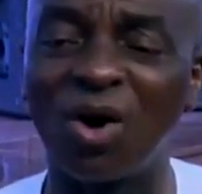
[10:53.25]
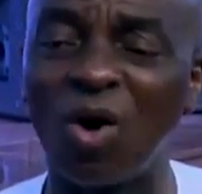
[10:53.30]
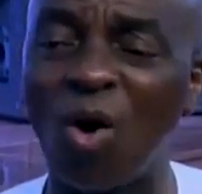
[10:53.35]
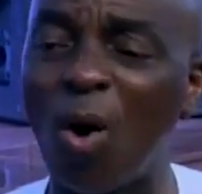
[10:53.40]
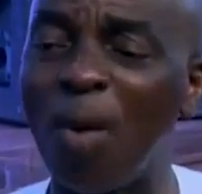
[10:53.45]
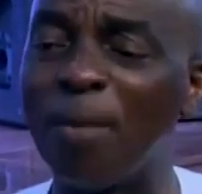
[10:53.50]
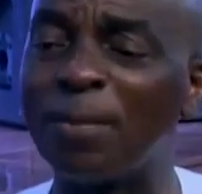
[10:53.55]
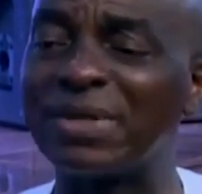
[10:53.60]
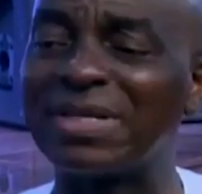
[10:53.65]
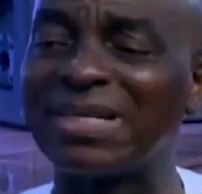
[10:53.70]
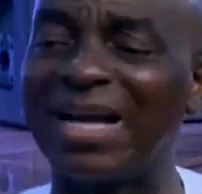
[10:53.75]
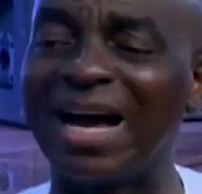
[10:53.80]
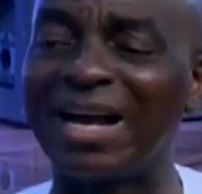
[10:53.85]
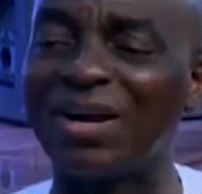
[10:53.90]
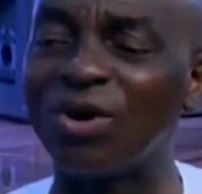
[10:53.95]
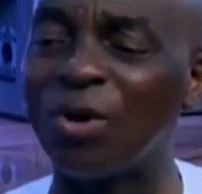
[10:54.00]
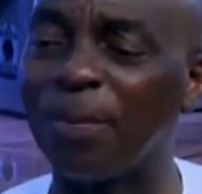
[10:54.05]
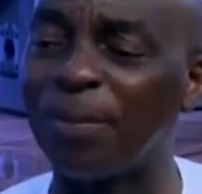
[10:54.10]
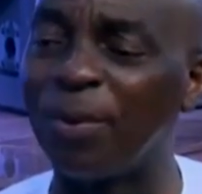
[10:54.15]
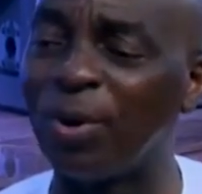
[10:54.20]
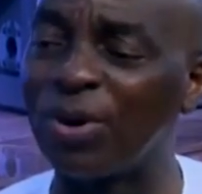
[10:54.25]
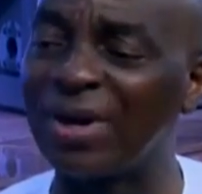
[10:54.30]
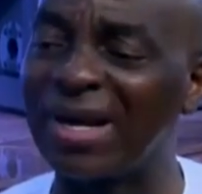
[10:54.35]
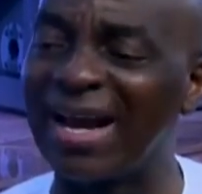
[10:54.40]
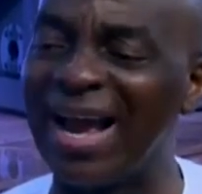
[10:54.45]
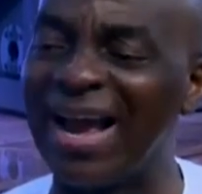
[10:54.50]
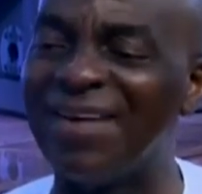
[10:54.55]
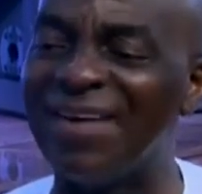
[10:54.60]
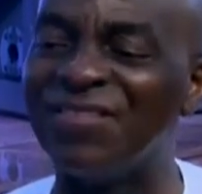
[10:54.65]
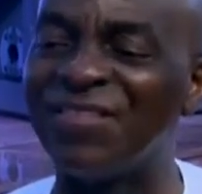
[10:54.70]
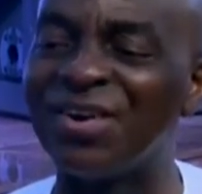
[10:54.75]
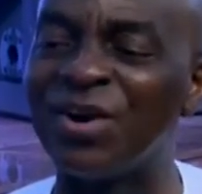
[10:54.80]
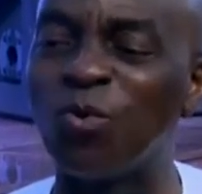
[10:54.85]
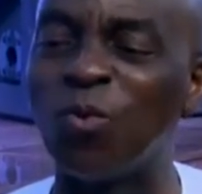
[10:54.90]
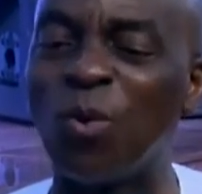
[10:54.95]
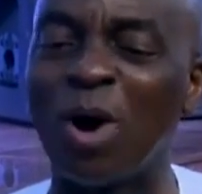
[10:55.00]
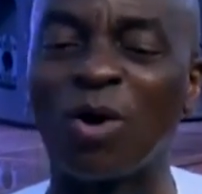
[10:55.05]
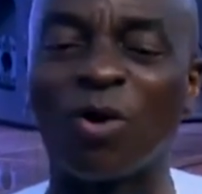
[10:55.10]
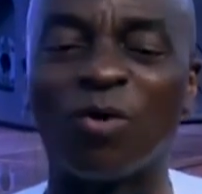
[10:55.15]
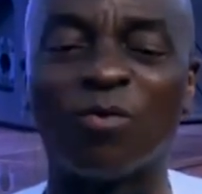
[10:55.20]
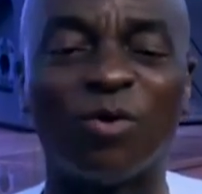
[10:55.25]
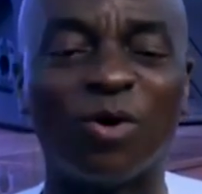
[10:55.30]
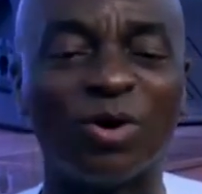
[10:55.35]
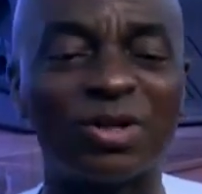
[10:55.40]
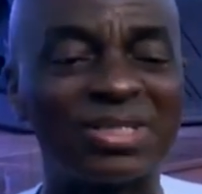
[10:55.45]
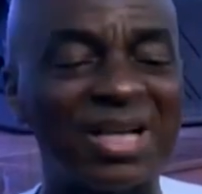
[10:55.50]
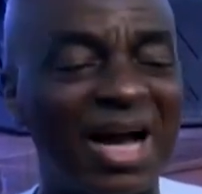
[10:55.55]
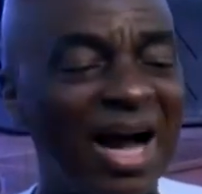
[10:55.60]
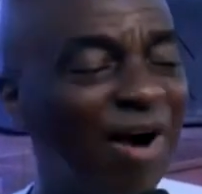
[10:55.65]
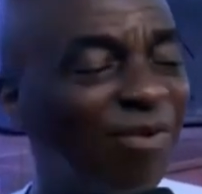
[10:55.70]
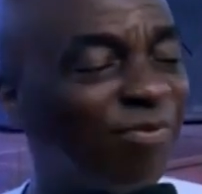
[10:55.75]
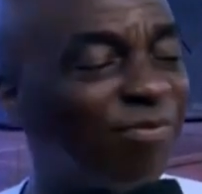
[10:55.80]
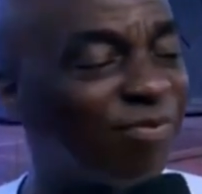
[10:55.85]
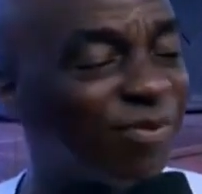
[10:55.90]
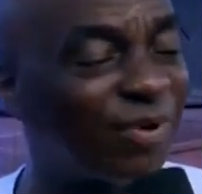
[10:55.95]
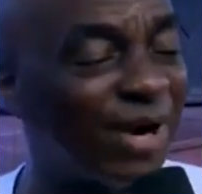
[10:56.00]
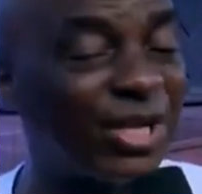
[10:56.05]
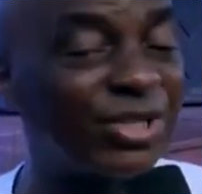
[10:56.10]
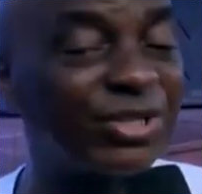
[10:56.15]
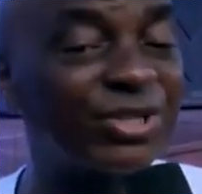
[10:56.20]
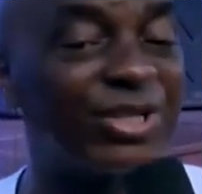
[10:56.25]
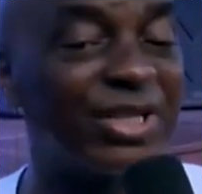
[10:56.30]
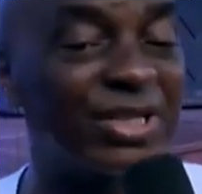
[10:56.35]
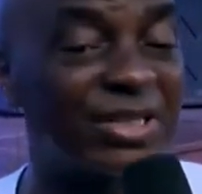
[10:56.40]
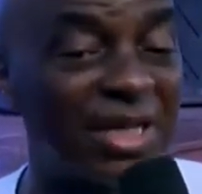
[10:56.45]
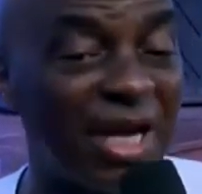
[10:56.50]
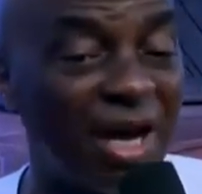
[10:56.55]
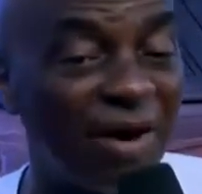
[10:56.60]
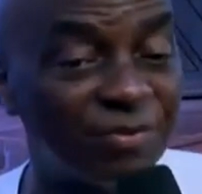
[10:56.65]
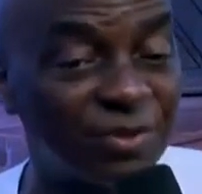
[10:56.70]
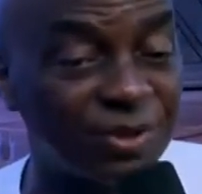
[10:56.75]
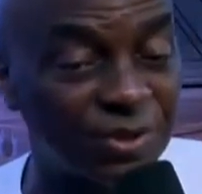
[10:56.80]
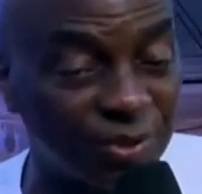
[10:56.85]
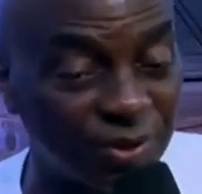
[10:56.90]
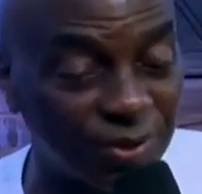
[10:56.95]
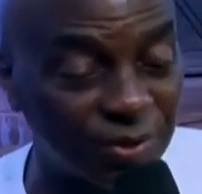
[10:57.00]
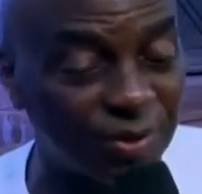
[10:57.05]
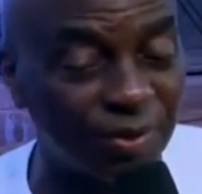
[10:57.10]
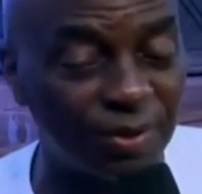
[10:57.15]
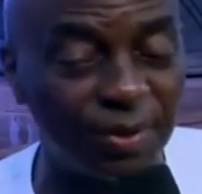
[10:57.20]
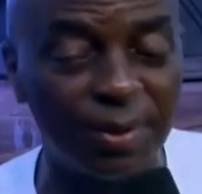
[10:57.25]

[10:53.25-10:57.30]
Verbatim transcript: come down upon every one of us afresh this afternoon.